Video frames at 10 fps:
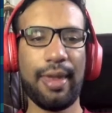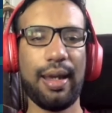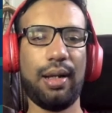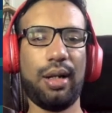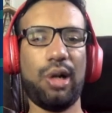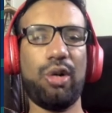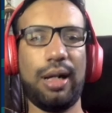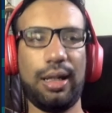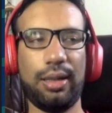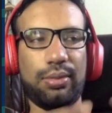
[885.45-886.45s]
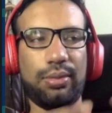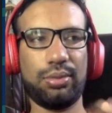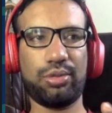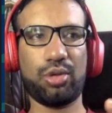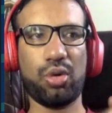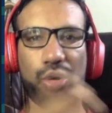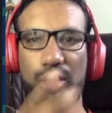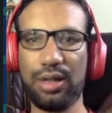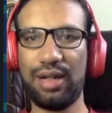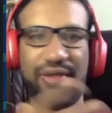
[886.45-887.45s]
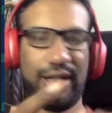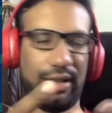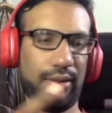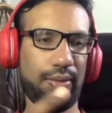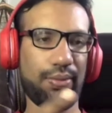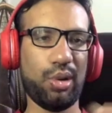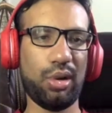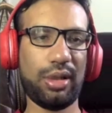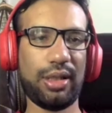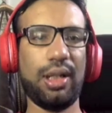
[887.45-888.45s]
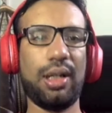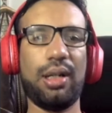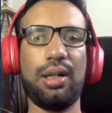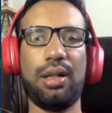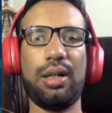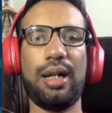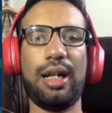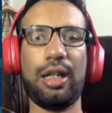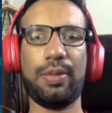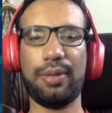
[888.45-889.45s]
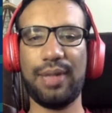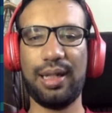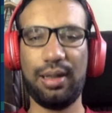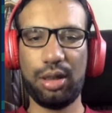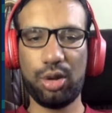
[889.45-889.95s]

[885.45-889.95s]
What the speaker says: and now I am choreographing both as per my needs.